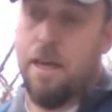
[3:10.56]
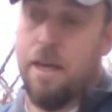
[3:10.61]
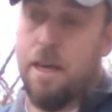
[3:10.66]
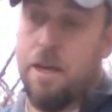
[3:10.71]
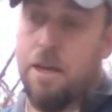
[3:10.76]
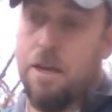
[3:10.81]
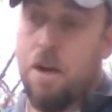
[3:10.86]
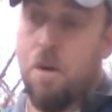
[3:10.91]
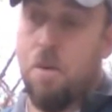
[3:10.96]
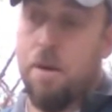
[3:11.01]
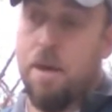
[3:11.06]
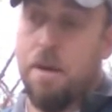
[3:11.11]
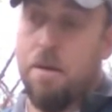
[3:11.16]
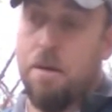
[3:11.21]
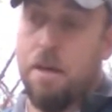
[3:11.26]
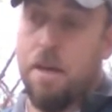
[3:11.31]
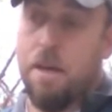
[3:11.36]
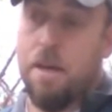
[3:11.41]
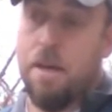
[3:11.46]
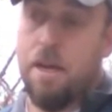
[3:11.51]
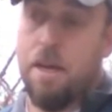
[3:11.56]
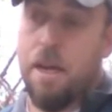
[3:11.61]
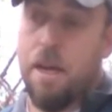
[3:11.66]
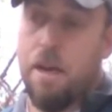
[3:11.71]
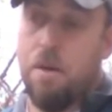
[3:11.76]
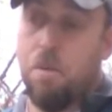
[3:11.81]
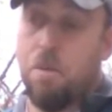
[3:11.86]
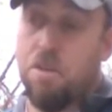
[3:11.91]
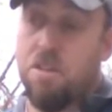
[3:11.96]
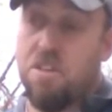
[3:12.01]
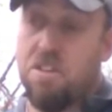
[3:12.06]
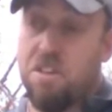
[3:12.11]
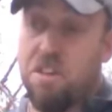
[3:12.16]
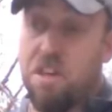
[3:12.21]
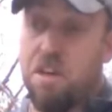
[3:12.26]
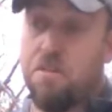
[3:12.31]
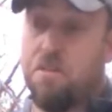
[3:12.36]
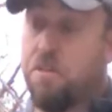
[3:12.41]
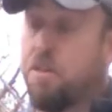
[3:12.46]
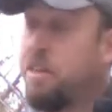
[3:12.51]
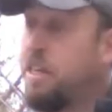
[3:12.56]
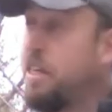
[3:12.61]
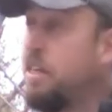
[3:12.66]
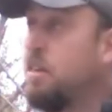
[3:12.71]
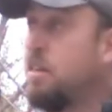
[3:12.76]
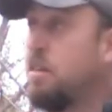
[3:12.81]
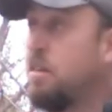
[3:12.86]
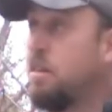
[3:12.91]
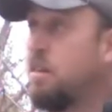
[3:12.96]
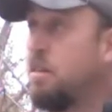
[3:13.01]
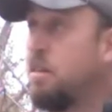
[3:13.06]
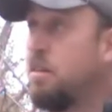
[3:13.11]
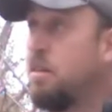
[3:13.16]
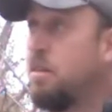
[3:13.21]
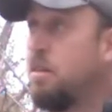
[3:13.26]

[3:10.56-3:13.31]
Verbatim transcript: You know, it, it, it withstood it for years.